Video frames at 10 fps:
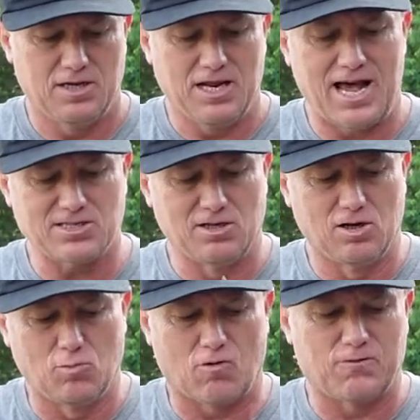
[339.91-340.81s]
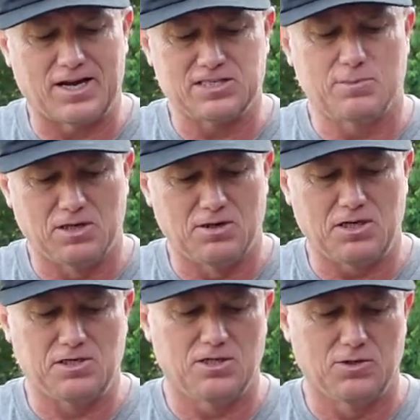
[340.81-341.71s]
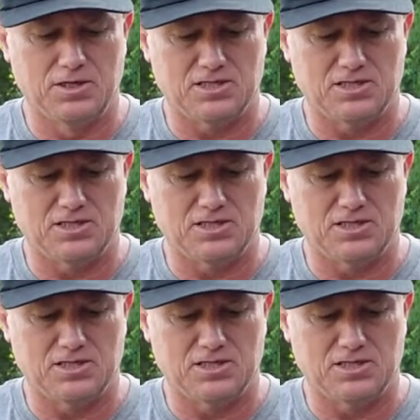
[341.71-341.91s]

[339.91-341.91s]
It has a little more flexibility to it.